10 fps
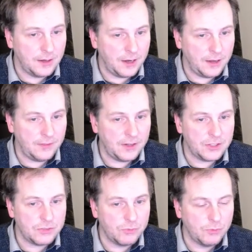and there
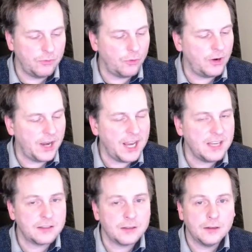is room for
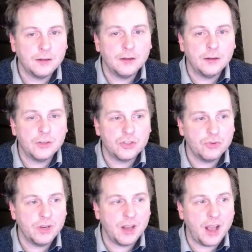8
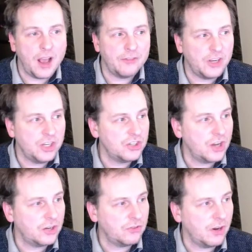3.5-inch
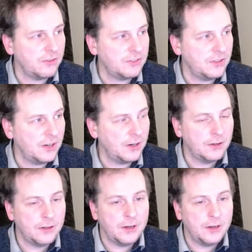hard drives in there.